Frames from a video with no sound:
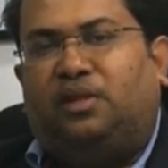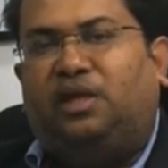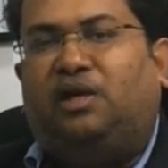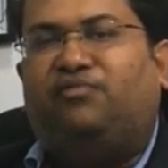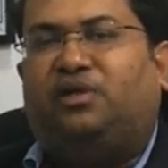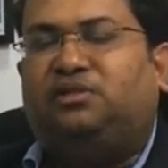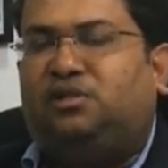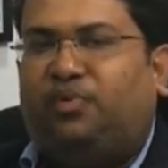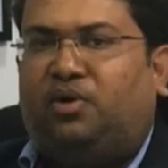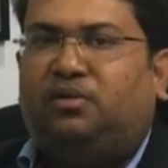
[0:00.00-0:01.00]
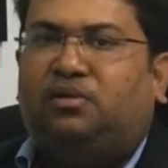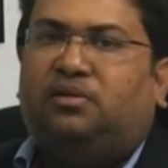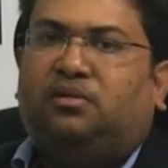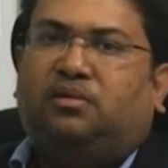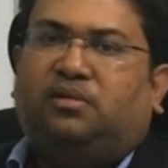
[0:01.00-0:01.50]
Then I have touched upon
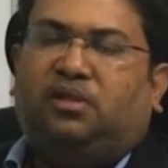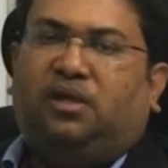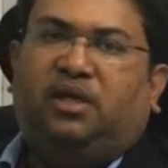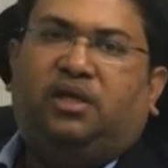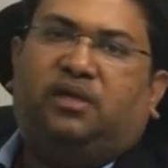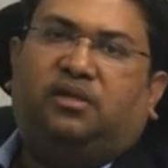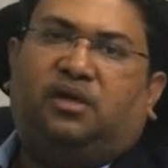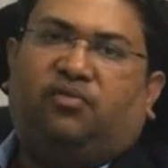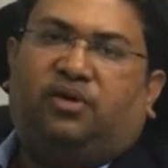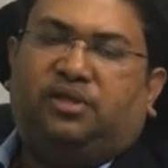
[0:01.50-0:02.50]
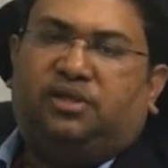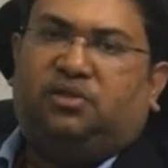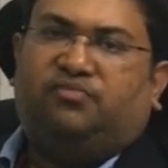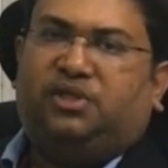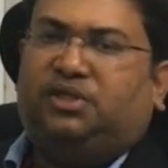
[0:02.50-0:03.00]
the need and the
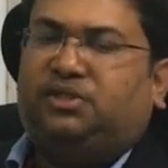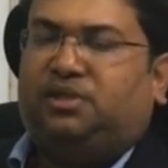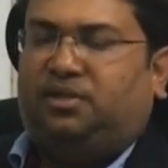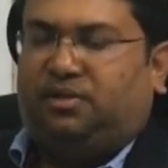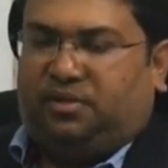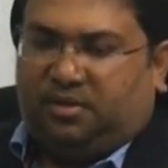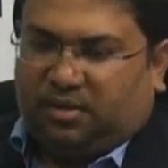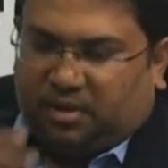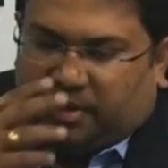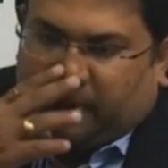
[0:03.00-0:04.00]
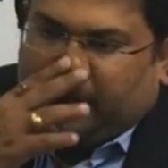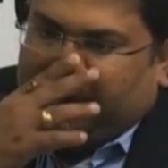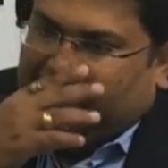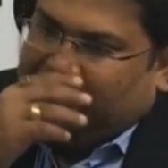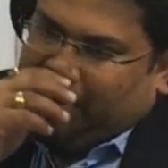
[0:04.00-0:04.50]
advantages of GST.
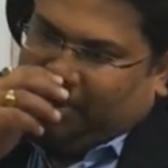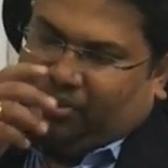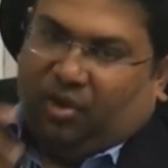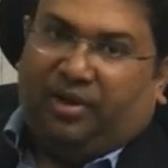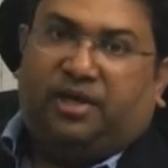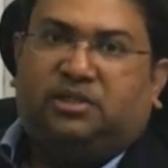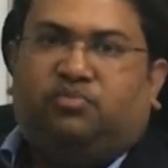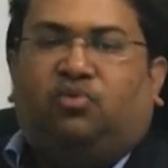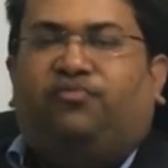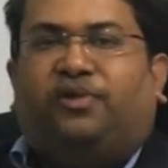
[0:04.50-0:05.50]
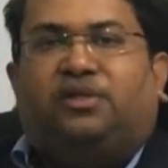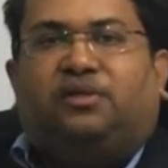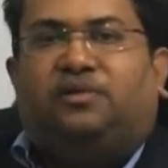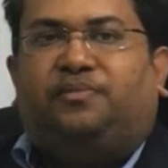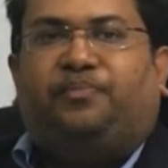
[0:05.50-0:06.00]
Now let us move
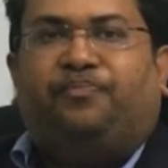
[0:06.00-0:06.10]
further,